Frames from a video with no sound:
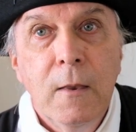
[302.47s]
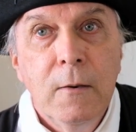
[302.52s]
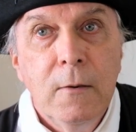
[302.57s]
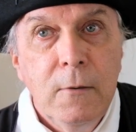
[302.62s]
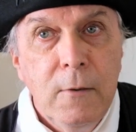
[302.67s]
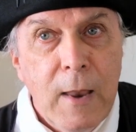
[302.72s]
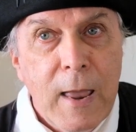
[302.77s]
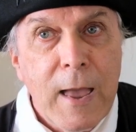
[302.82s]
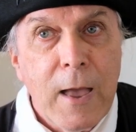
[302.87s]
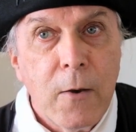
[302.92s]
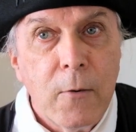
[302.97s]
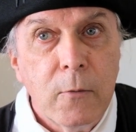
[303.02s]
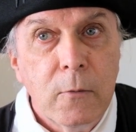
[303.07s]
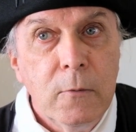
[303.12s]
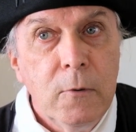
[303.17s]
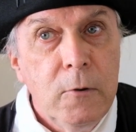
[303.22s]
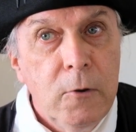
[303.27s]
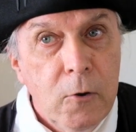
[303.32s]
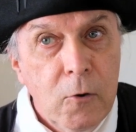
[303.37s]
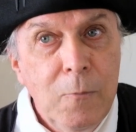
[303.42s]
Now,
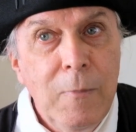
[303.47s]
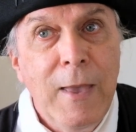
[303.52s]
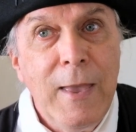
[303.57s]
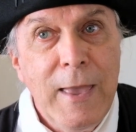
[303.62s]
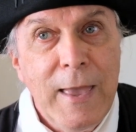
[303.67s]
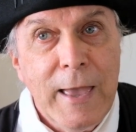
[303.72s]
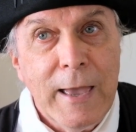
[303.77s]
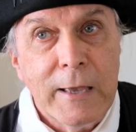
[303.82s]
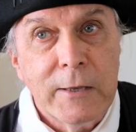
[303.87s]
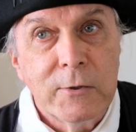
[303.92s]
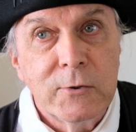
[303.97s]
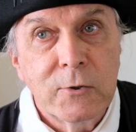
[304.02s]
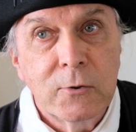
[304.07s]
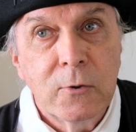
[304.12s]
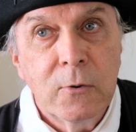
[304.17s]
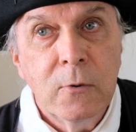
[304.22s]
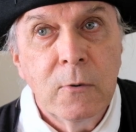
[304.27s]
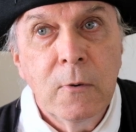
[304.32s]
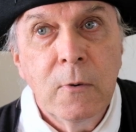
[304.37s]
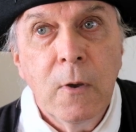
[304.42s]
you may ask,
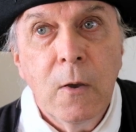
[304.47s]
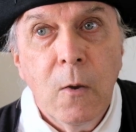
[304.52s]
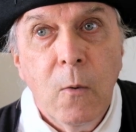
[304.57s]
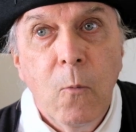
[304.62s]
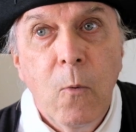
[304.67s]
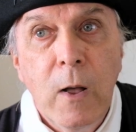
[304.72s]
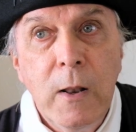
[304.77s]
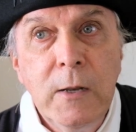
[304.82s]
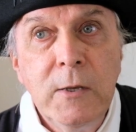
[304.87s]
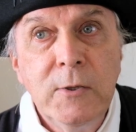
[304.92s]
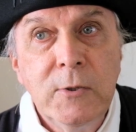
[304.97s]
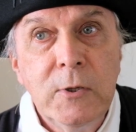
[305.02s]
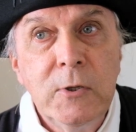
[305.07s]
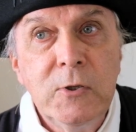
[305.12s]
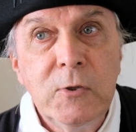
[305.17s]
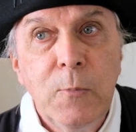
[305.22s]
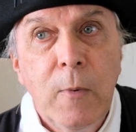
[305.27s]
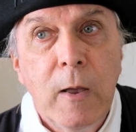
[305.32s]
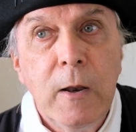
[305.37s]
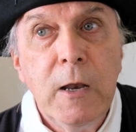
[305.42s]
what is
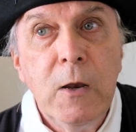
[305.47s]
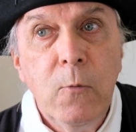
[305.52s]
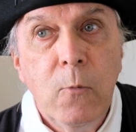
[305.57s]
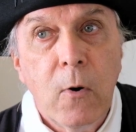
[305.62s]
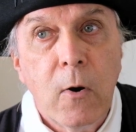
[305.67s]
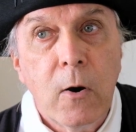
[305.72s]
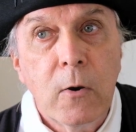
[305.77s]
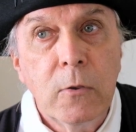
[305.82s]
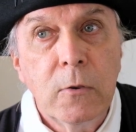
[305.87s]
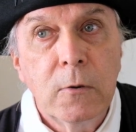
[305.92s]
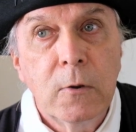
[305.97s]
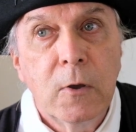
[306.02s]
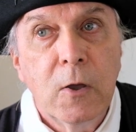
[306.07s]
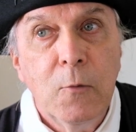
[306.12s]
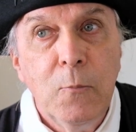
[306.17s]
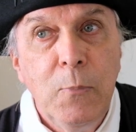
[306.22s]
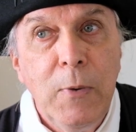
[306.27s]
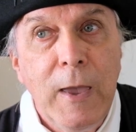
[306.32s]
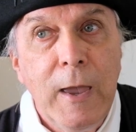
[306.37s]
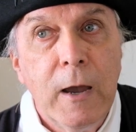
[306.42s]
this money worth
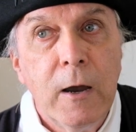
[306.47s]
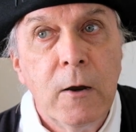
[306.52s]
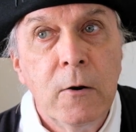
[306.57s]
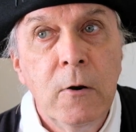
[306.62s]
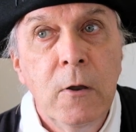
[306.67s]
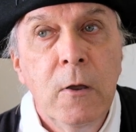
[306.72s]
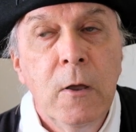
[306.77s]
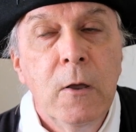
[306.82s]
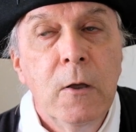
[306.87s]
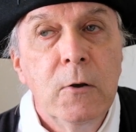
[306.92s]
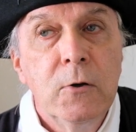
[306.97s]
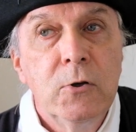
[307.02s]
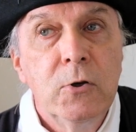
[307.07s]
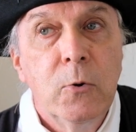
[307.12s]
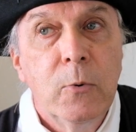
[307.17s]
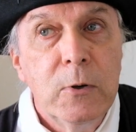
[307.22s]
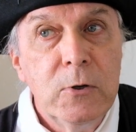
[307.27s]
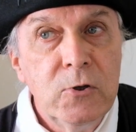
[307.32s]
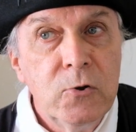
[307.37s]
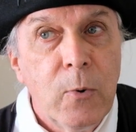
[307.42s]
compared
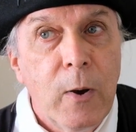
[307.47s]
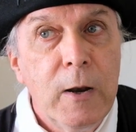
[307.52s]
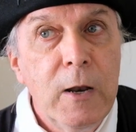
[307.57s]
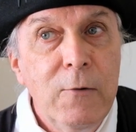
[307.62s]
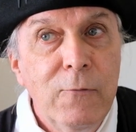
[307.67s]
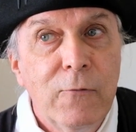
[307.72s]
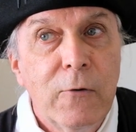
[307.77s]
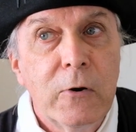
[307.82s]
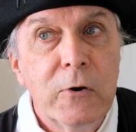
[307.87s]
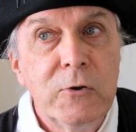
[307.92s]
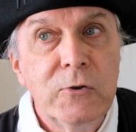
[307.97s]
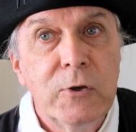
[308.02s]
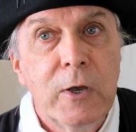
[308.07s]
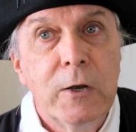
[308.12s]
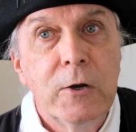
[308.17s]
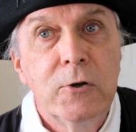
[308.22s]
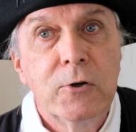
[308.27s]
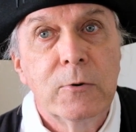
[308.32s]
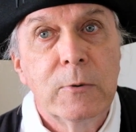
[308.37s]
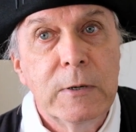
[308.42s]
to a 21st
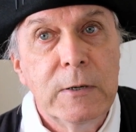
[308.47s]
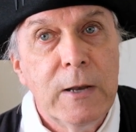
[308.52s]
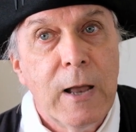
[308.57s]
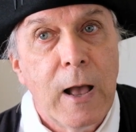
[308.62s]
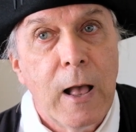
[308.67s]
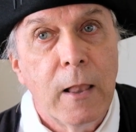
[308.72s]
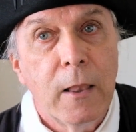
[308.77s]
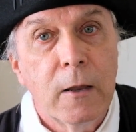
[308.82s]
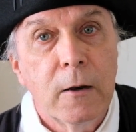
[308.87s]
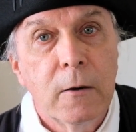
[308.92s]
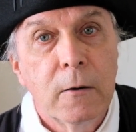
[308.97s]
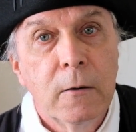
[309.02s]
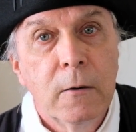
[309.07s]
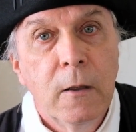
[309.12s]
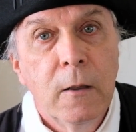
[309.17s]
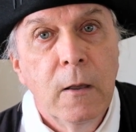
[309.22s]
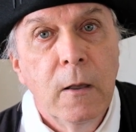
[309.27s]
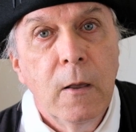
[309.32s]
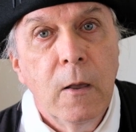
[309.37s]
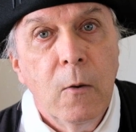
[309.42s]
century dollar?
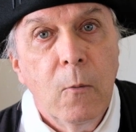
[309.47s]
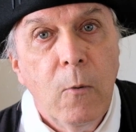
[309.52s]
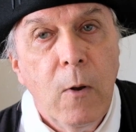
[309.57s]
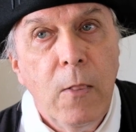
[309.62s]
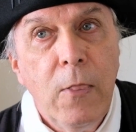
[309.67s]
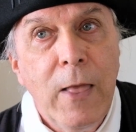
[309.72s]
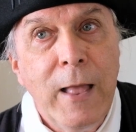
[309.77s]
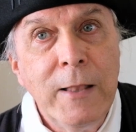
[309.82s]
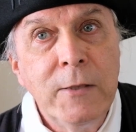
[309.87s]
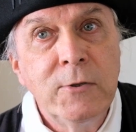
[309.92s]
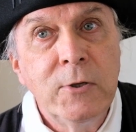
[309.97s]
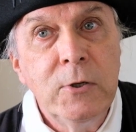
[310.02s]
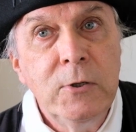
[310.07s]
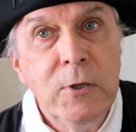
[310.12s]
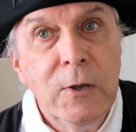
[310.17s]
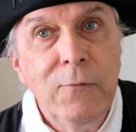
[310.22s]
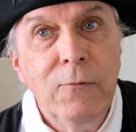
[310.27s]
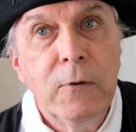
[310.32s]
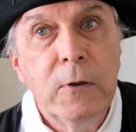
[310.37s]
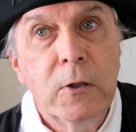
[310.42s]
Well, that's a
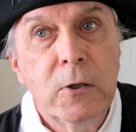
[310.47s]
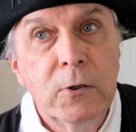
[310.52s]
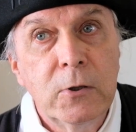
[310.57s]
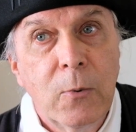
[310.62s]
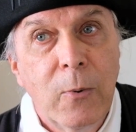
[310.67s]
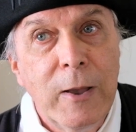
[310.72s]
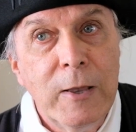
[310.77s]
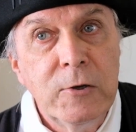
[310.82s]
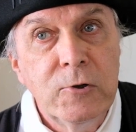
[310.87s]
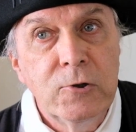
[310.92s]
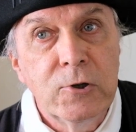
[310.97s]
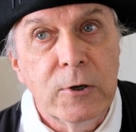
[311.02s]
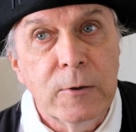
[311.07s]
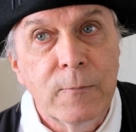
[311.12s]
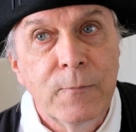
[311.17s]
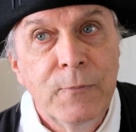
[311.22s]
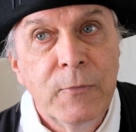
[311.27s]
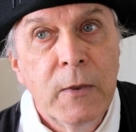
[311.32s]
difficult question.